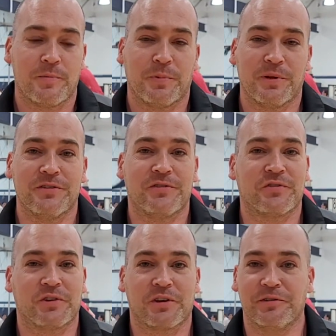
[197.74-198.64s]

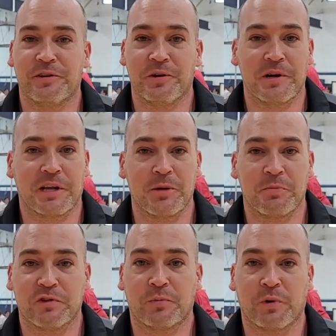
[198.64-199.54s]
Please continue to keep
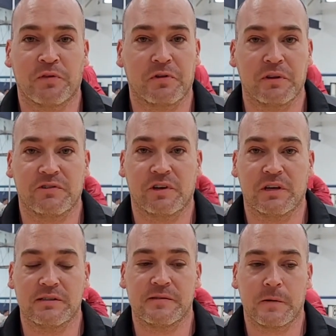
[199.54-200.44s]
this sport for these
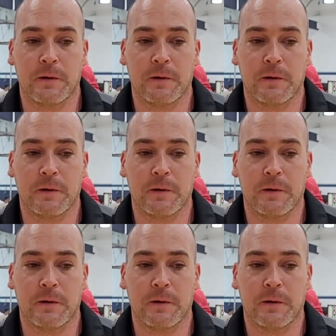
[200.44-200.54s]
kids.